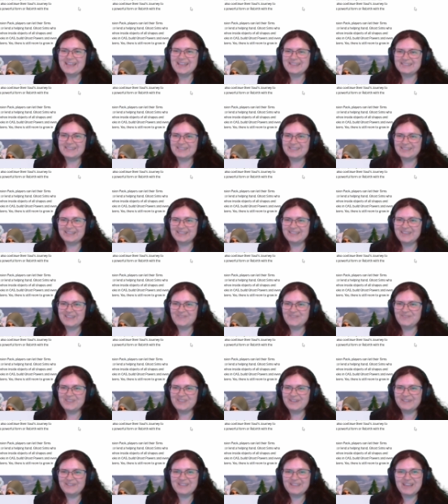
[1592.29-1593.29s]
to live
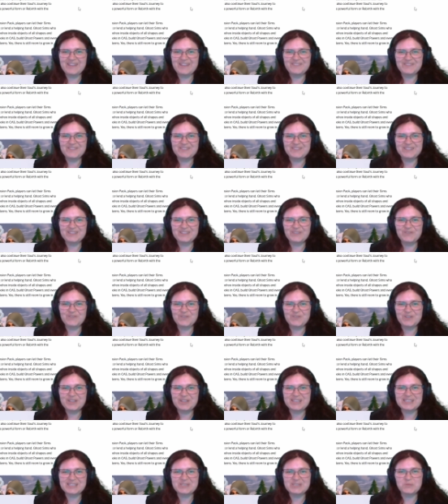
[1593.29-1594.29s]
their life to the
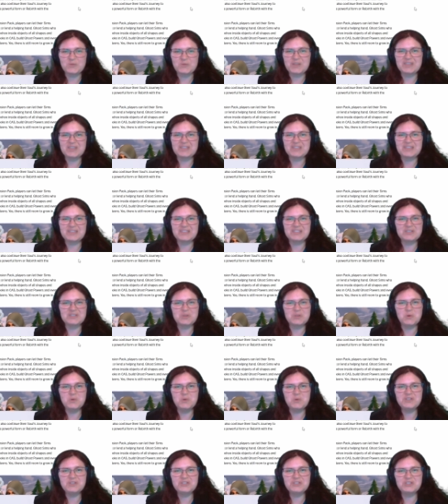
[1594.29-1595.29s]
fullest with
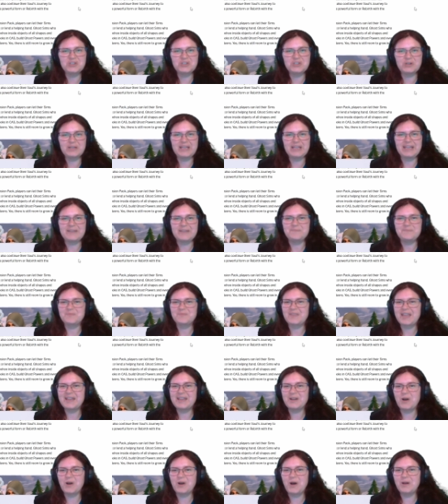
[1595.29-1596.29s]
Soul's Journey,
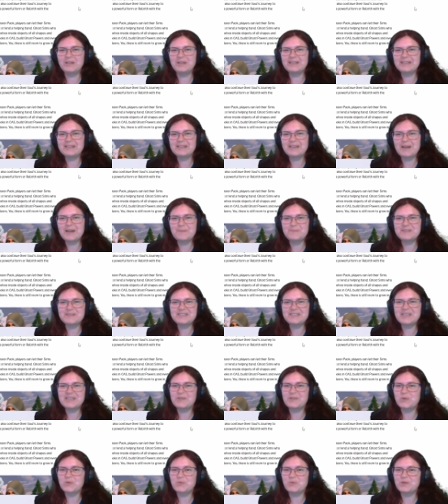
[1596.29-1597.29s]
an all
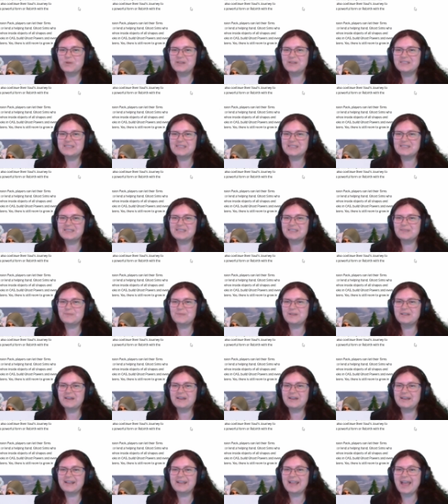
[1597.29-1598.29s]
encompassing reward system
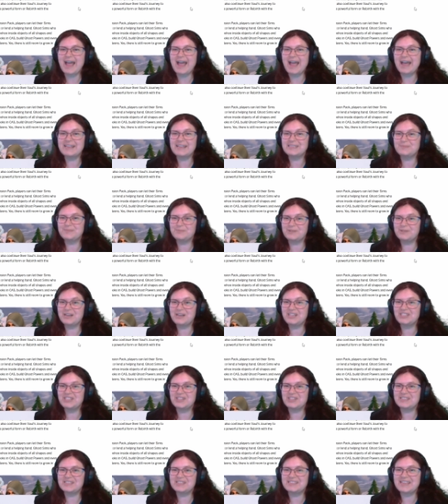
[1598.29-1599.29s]
uniting
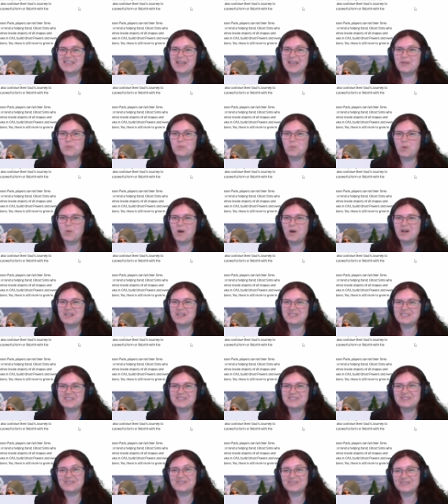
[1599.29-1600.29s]
aspirations and
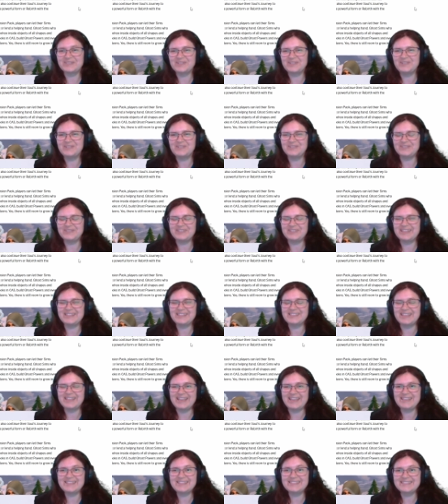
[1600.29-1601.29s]
wants. Oh, that's
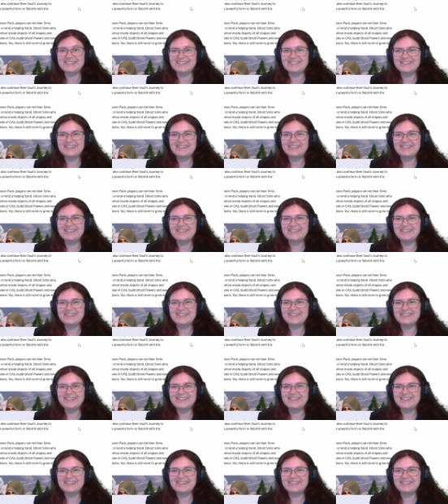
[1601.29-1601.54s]
nice.